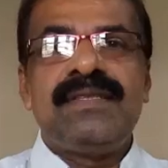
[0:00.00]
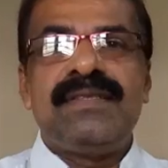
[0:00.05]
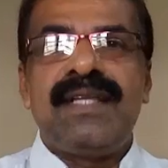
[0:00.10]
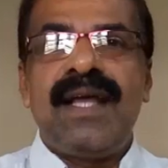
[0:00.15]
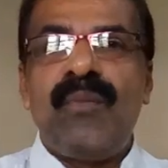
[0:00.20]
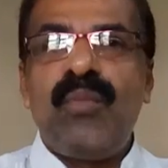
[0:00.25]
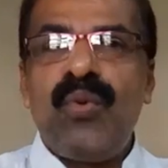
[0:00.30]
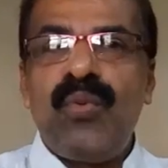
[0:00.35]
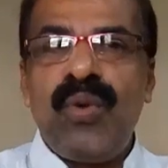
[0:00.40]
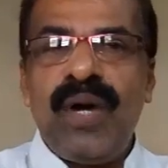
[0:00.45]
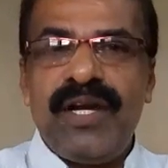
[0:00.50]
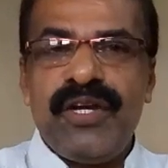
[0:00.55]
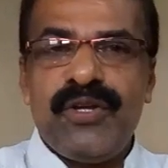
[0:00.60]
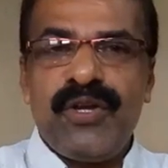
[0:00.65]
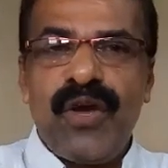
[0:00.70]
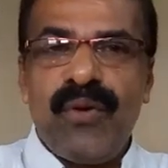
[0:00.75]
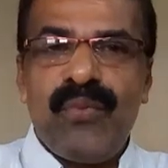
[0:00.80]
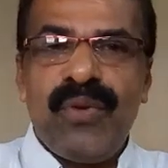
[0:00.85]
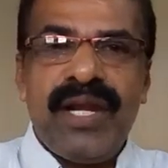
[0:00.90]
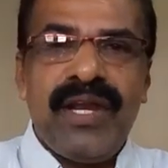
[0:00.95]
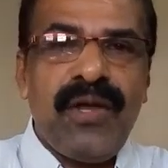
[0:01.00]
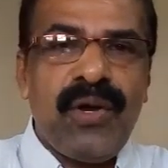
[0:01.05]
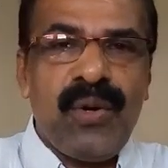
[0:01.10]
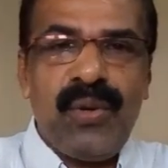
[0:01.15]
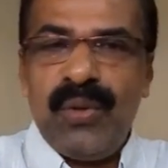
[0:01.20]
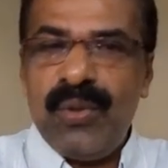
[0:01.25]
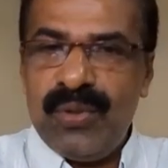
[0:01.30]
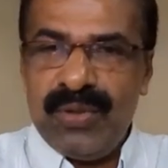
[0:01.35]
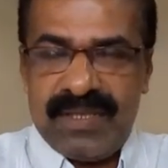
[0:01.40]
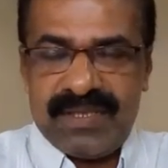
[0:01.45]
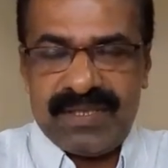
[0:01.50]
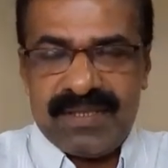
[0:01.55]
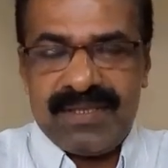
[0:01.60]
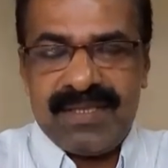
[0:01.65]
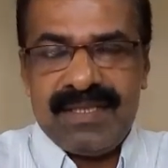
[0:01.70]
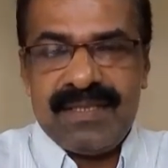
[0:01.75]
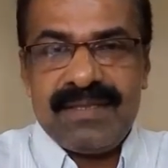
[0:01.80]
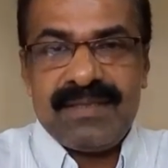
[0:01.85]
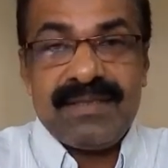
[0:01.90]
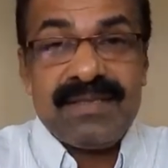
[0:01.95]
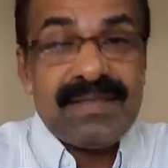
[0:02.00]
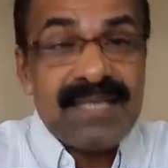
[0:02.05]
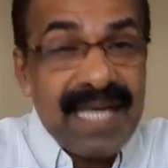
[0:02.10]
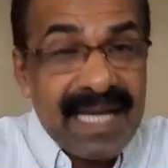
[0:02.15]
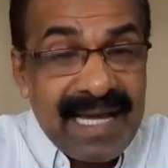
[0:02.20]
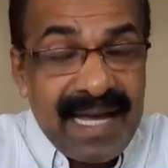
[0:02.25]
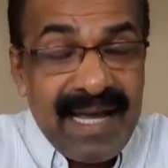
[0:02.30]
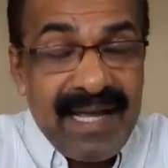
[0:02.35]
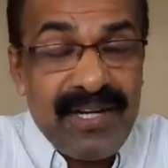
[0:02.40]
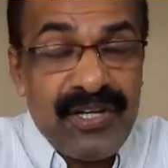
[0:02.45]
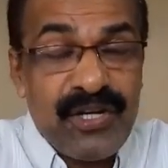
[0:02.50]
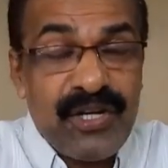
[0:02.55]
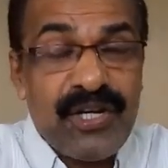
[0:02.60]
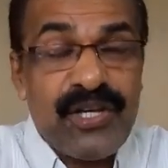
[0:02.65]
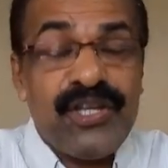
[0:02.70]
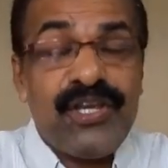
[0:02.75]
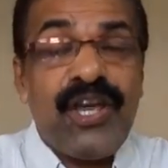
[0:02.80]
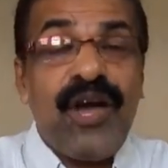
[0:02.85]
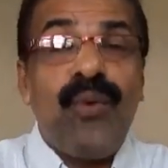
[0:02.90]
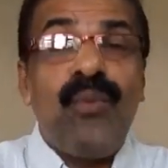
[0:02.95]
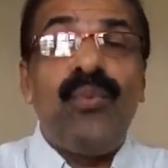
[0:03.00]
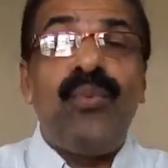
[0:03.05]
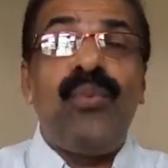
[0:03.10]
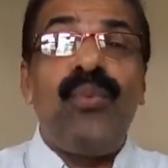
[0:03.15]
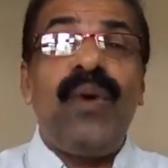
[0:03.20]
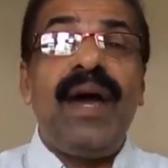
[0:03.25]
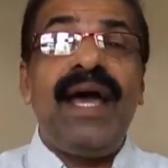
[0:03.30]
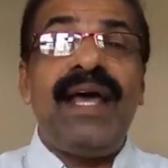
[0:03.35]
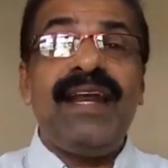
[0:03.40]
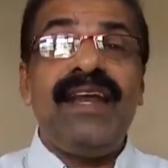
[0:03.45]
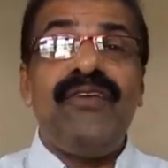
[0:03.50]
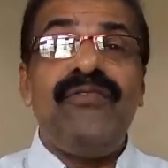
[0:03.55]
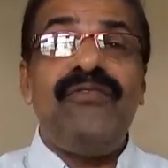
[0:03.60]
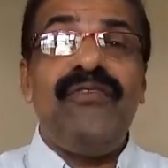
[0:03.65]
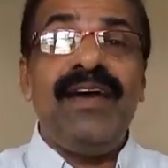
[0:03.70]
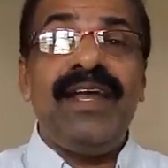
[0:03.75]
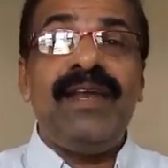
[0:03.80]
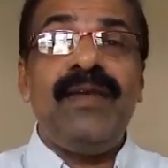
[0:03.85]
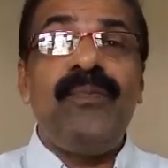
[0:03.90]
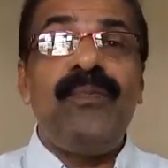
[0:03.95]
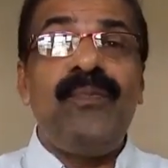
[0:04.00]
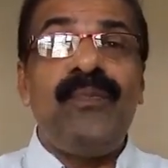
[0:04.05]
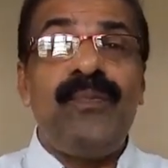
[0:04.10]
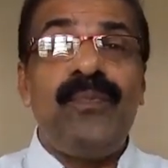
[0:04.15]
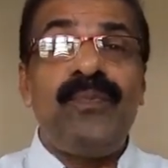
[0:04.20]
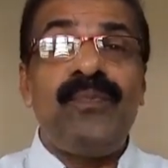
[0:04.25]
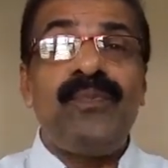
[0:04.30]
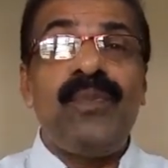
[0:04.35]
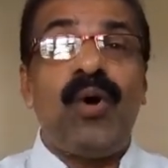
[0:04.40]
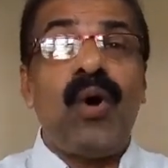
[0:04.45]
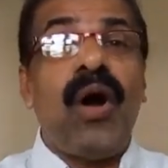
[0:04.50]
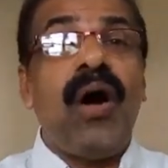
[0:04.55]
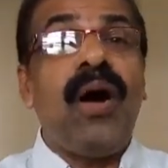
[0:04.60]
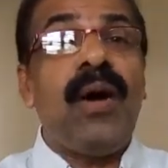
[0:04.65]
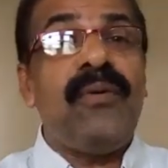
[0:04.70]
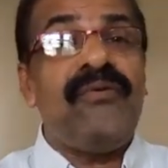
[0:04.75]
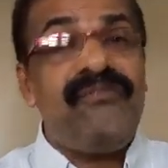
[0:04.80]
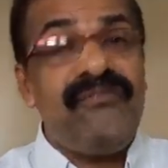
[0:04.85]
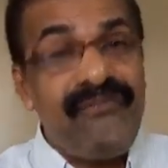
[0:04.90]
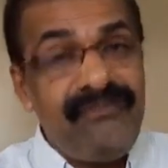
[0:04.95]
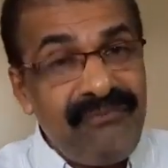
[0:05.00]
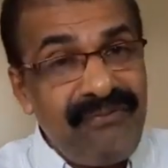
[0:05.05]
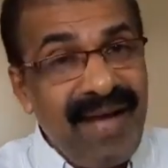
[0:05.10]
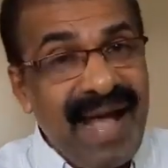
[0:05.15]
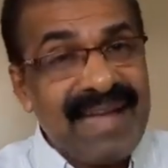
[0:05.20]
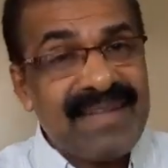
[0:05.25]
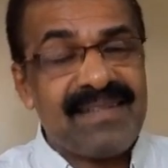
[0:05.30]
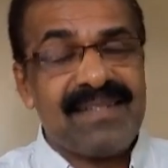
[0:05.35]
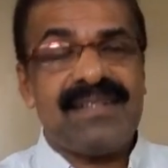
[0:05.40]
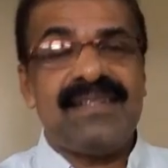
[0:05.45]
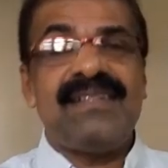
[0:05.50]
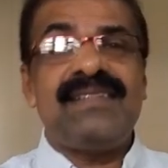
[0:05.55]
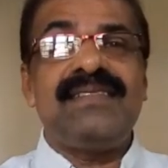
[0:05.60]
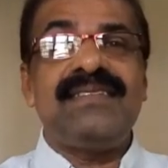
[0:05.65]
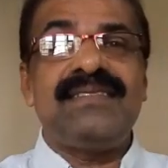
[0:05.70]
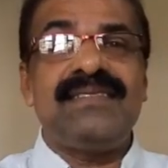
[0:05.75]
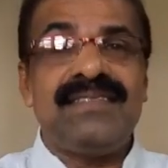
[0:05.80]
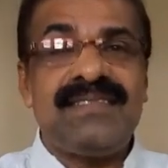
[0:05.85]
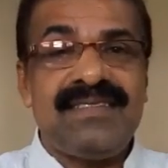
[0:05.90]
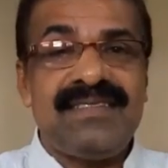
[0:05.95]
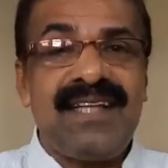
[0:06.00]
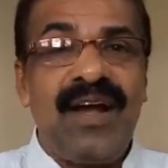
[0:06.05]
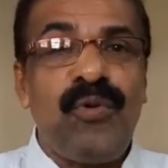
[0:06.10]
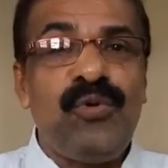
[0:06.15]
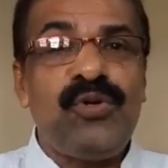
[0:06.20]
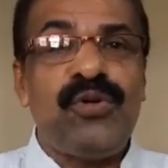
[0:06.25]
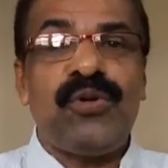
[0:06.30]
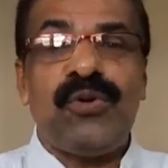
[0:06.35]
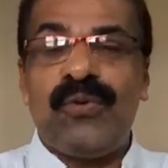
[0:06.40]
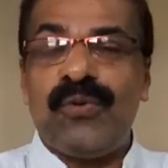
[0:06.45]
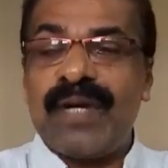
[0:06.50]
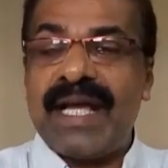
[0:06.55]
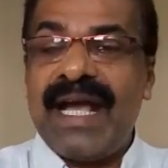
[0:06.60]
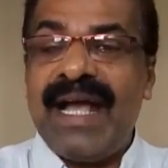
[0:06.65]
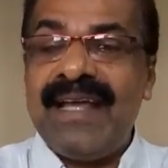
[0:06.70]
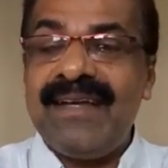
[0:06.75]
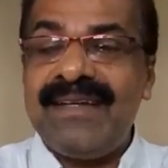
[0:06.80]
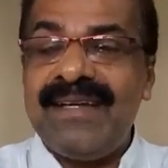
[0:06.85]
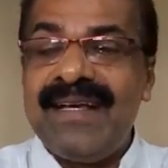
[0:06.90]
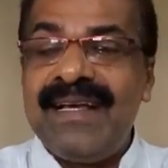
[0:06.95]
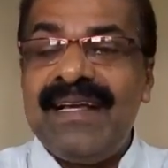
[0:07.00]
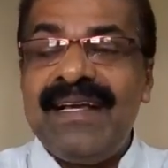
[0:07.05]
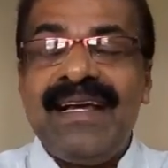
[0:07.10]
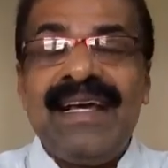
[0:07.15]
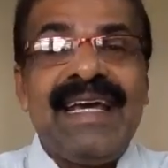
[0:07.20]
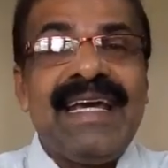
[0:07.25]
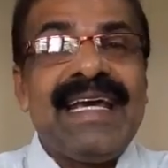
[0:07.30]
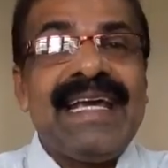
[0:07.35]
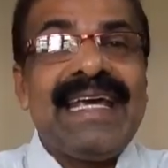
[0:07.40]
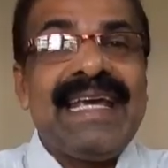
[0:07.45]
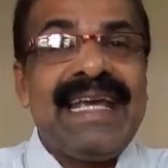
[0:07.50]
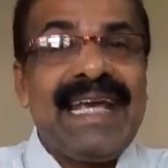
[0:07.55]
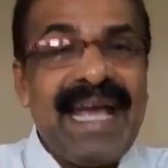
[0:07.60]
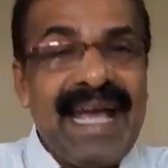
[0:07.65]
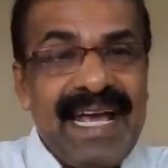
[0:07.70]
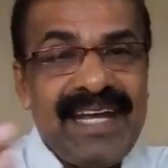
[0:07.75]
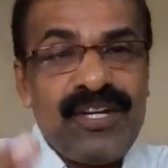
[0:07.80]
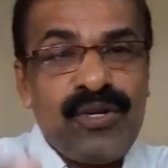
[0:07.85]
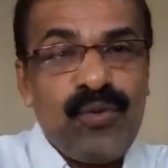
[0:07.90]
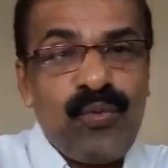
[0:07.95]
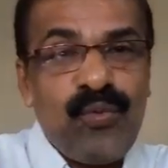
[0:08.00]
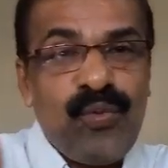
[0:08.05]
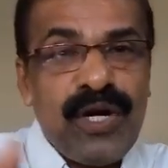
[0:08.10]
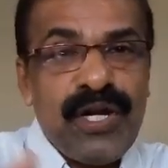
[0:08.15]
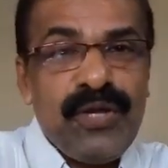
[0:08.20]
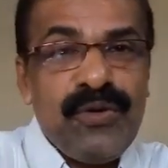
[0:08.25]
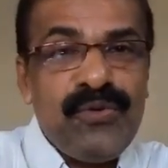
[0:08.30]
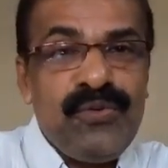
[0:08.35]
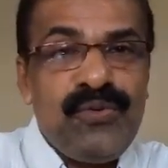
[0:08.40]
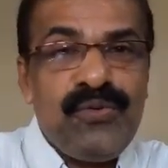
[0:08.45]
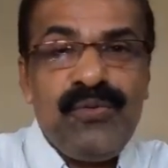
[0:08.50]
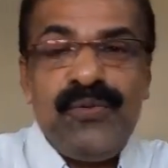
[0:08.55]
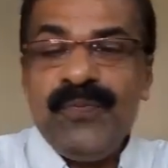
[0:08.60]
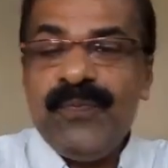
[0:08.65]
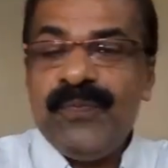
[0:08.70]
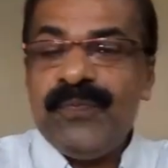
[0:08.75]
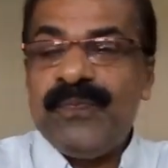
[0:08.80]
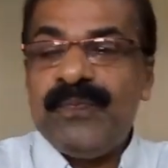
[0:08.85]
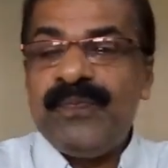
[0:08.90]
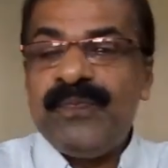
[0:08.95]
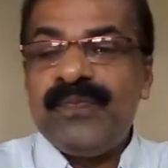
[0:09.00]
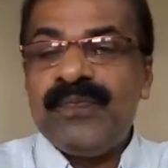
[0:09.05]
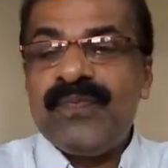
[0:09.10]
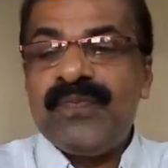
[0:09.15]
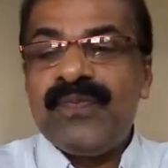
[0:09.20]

So, number one, you are very old. Second, you are very, very fat, stout to look at. Yet, what do you do?